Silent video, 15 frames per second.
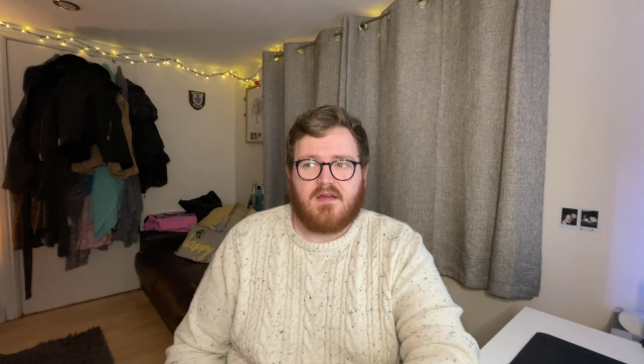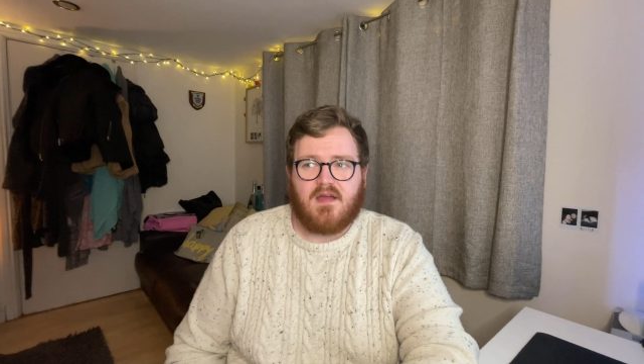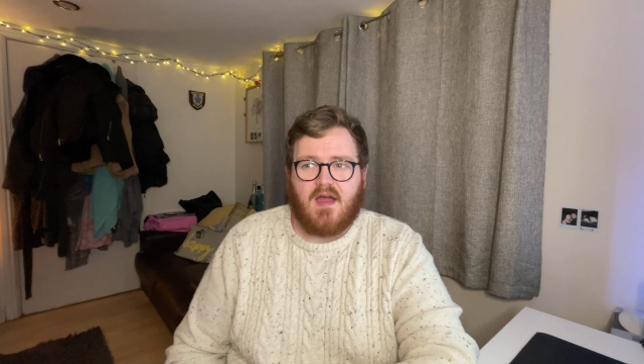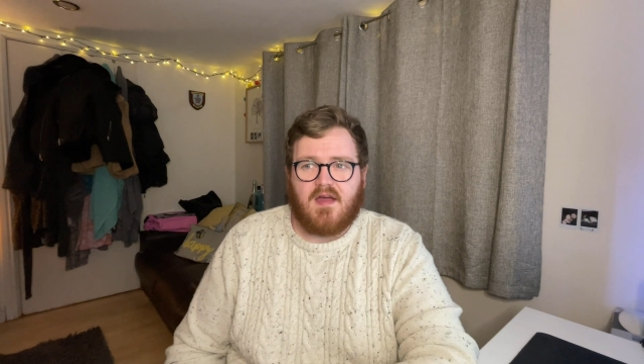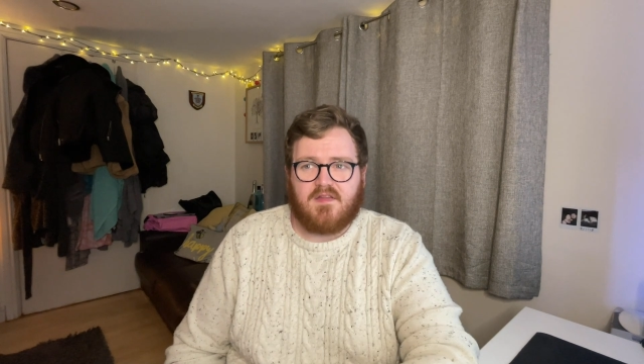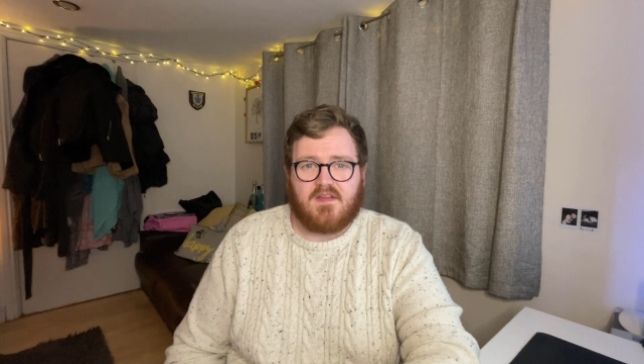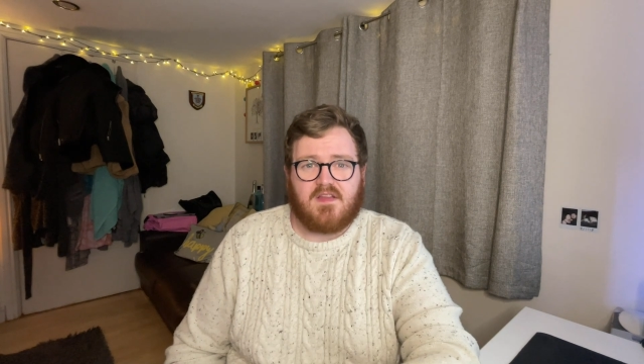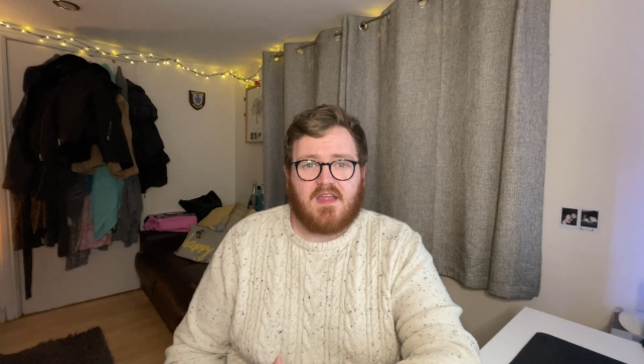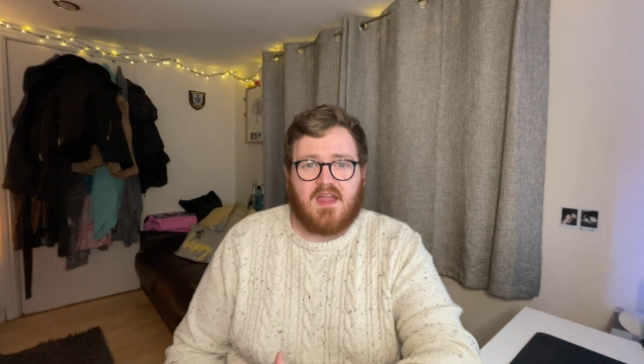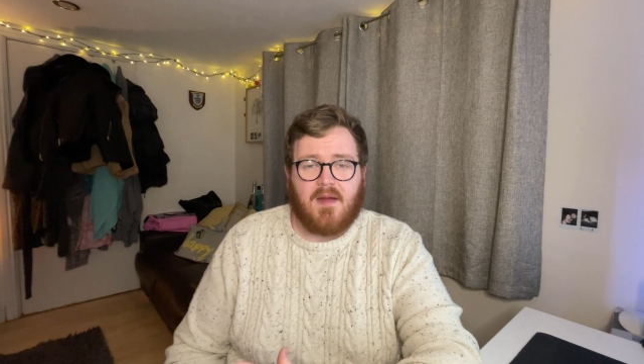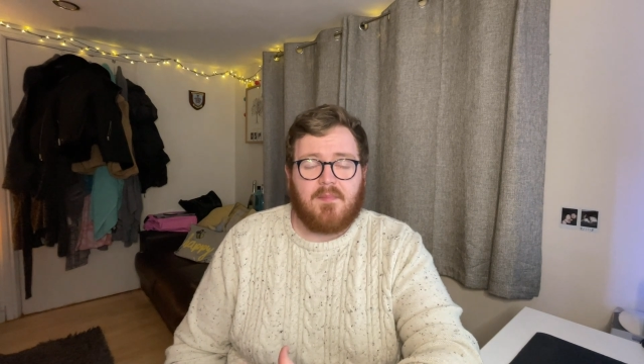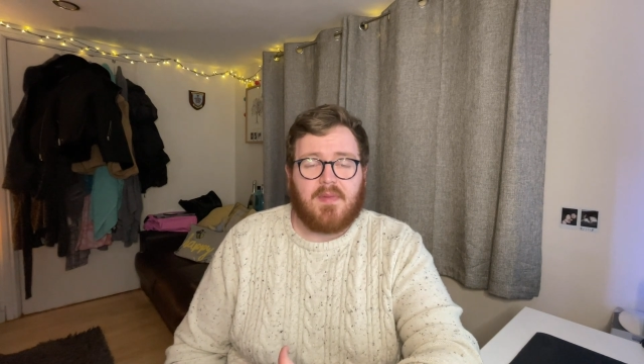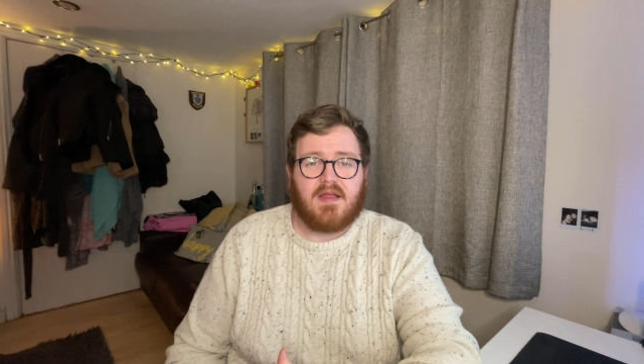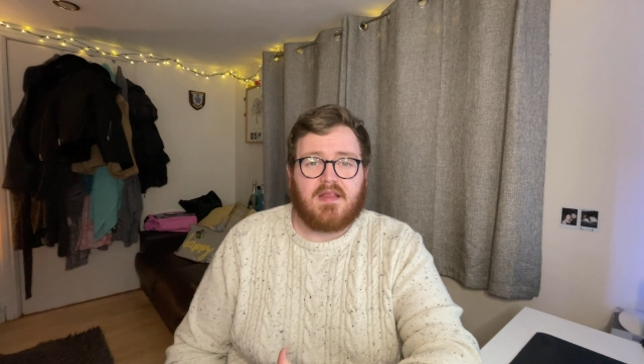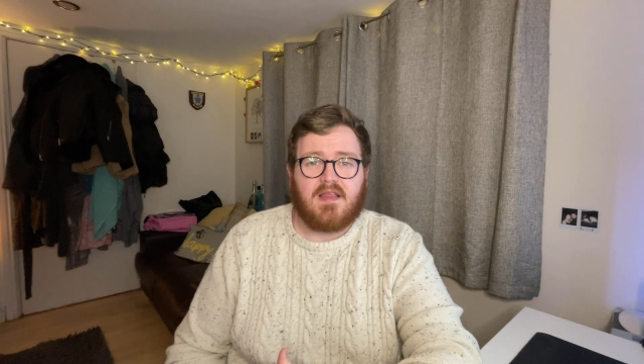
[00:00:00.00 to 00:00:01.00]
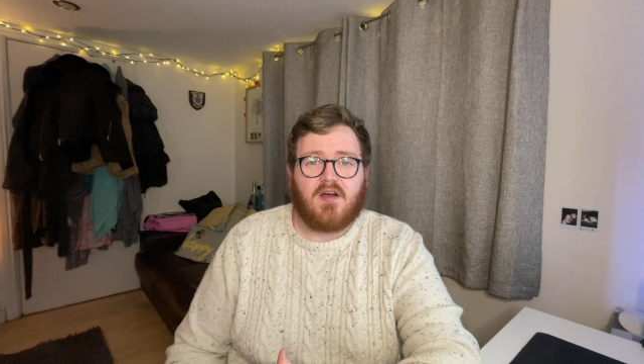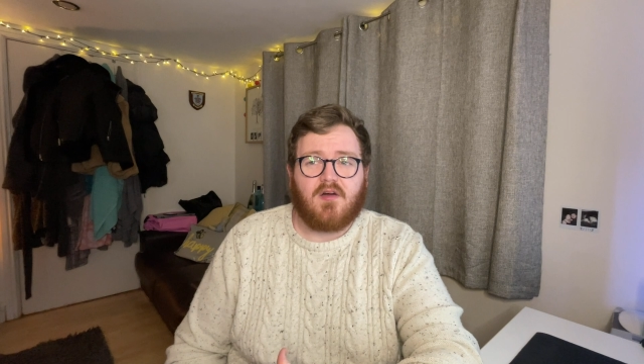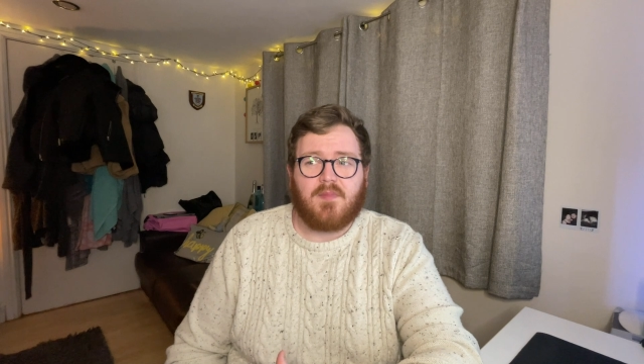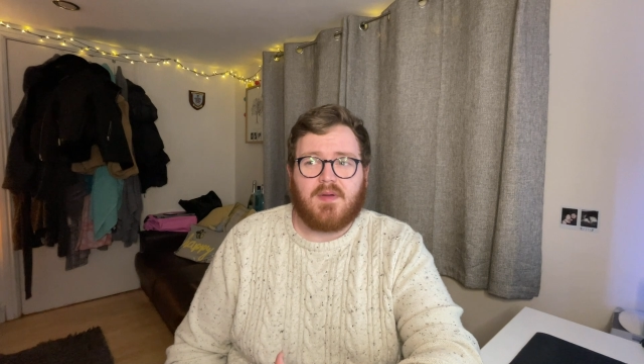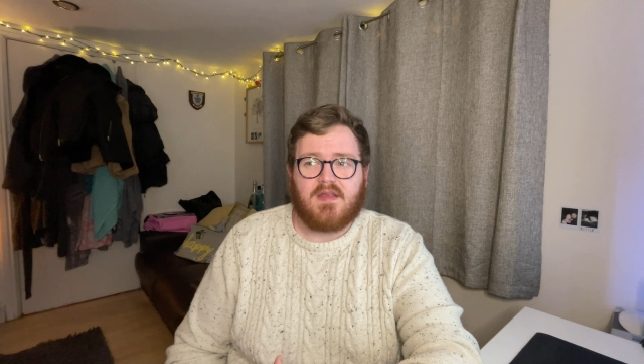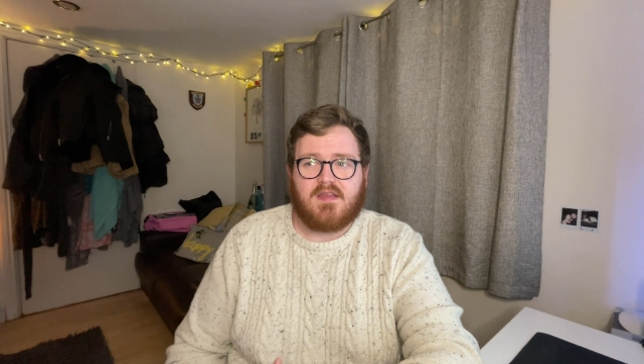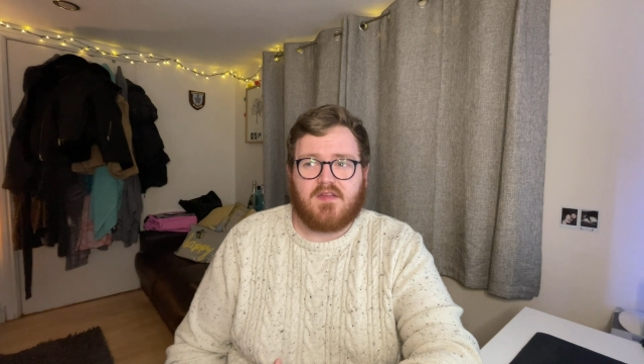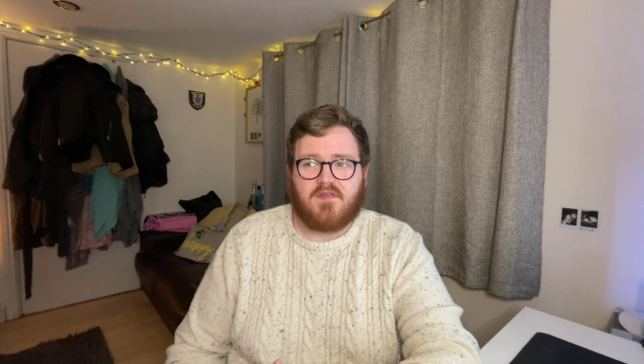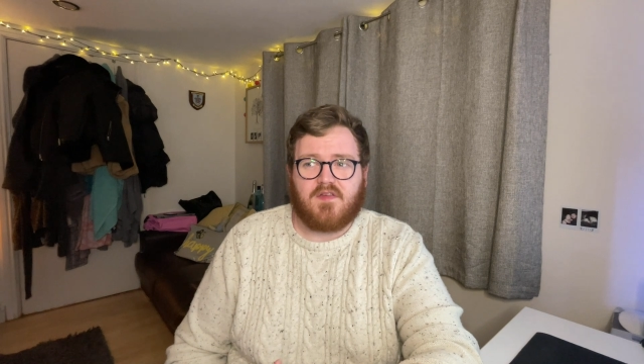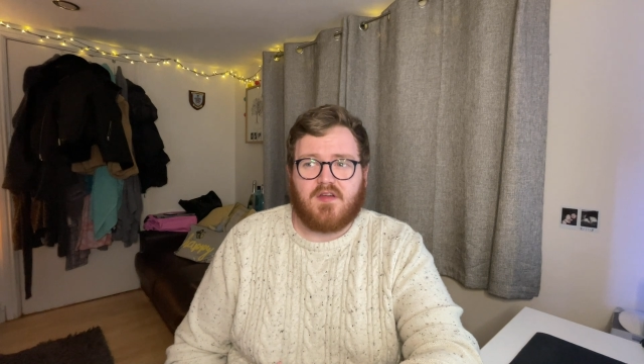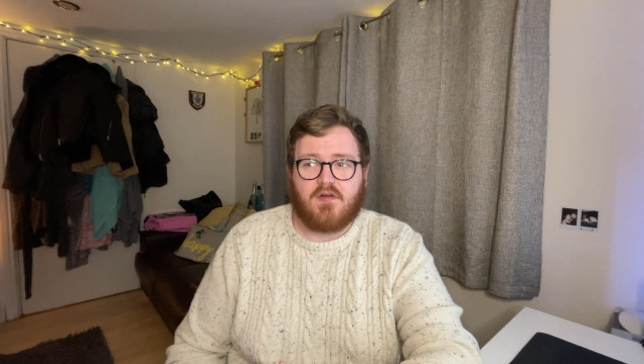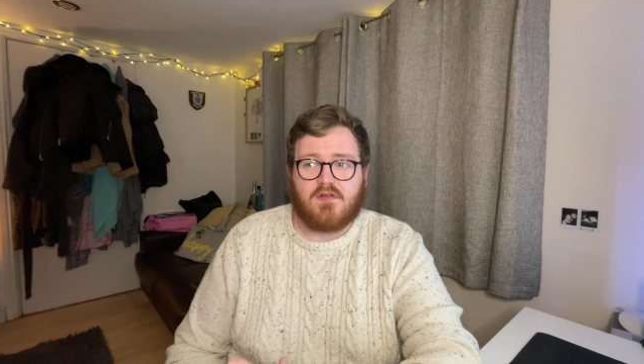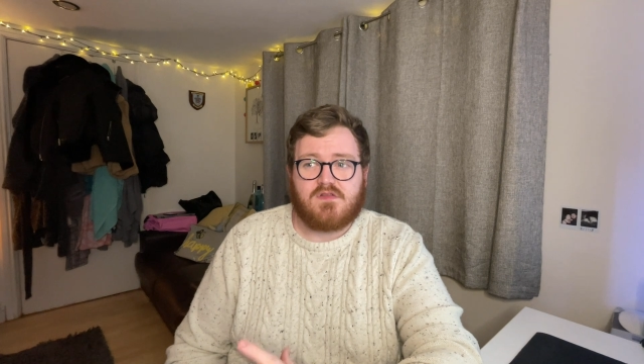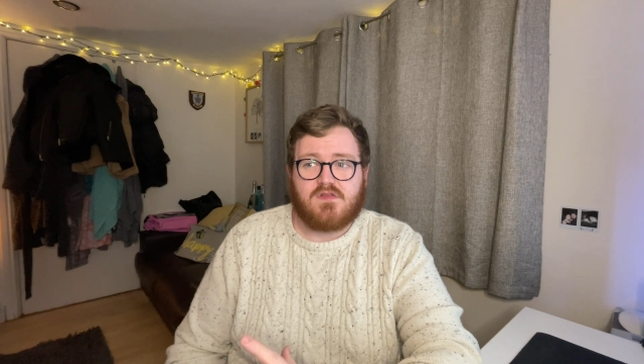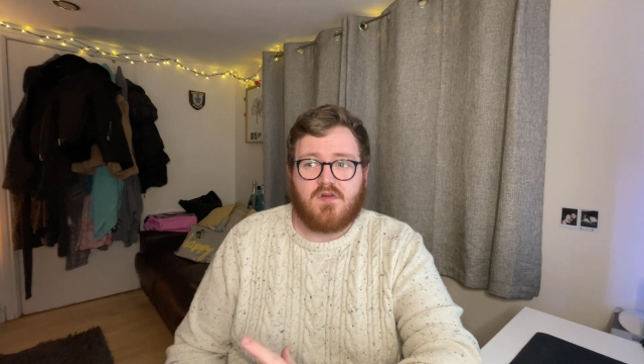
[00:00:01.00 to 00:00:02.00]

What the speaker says: I think they can be a little bit difficult to